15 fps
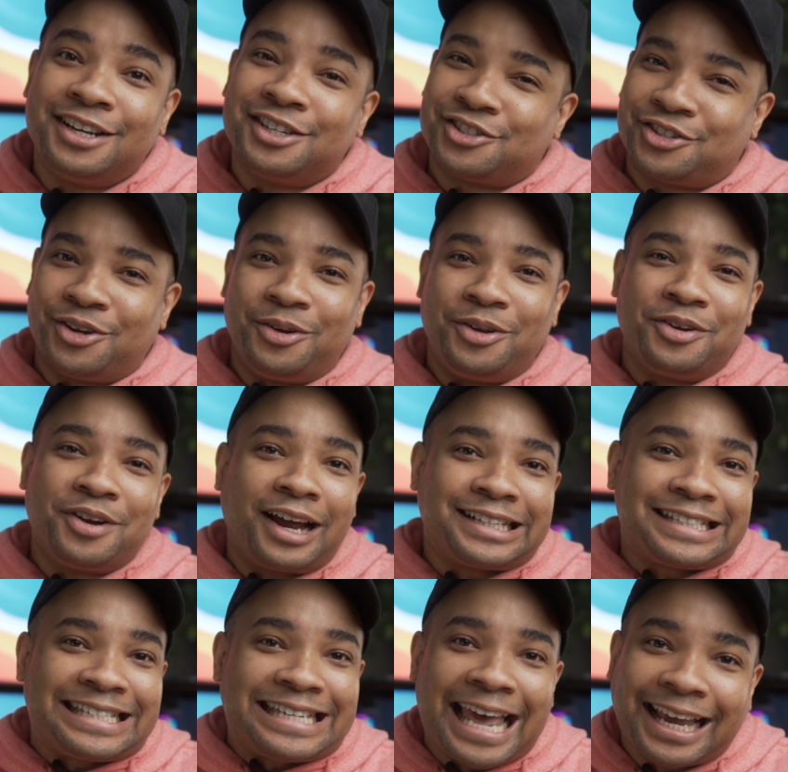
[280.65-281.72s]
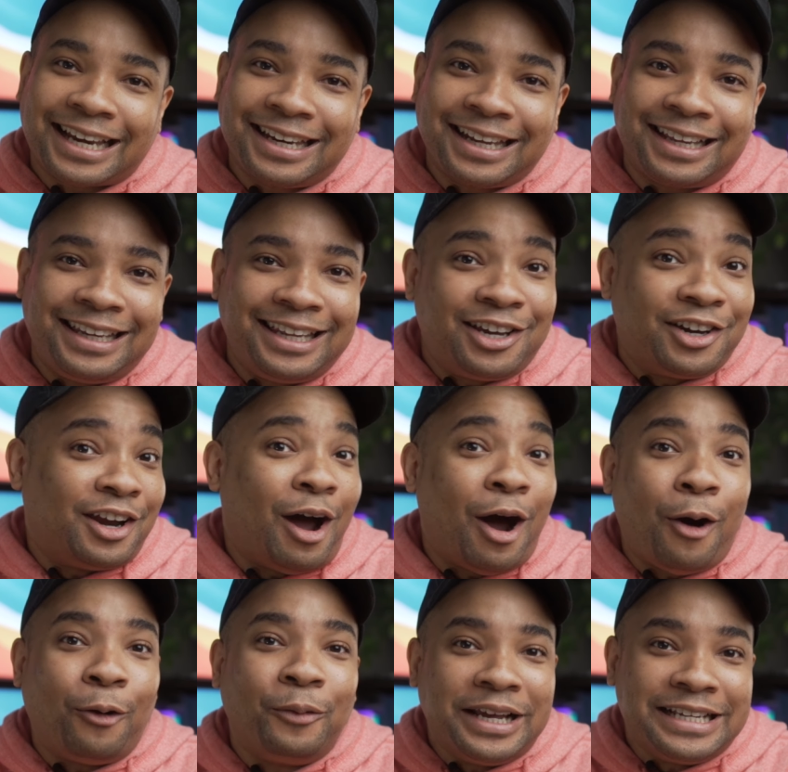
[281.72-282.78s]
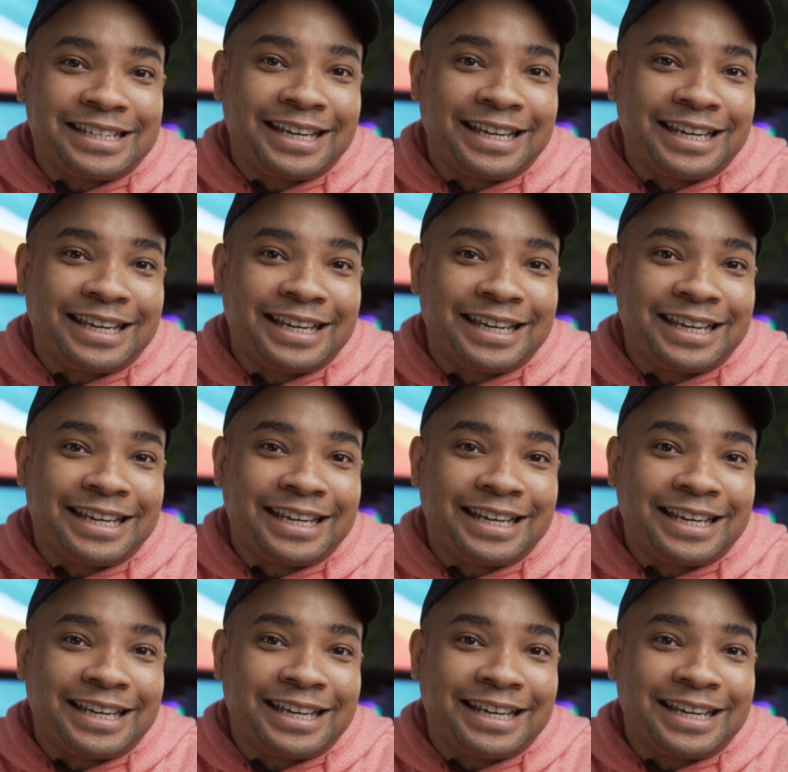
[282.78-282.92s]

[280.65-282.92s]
So you're not technically always